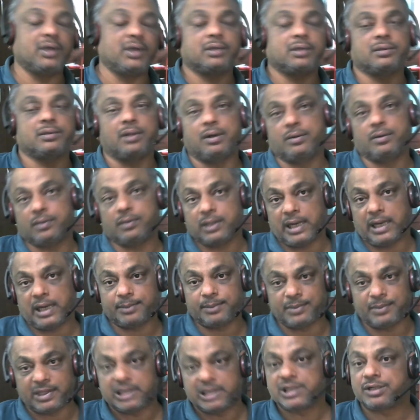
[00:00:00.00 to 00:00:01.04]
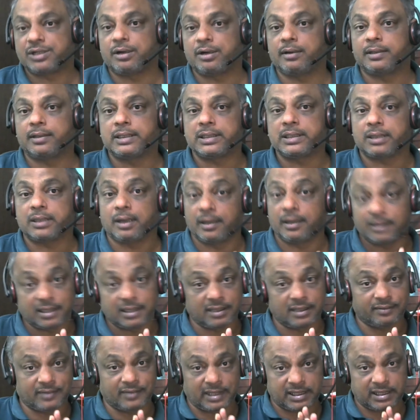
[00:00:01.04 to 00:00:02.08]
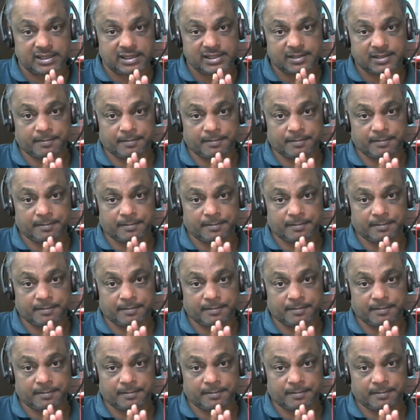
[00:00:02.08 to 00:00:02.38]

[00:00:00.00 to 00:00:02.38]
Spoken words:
the local administrators on the device.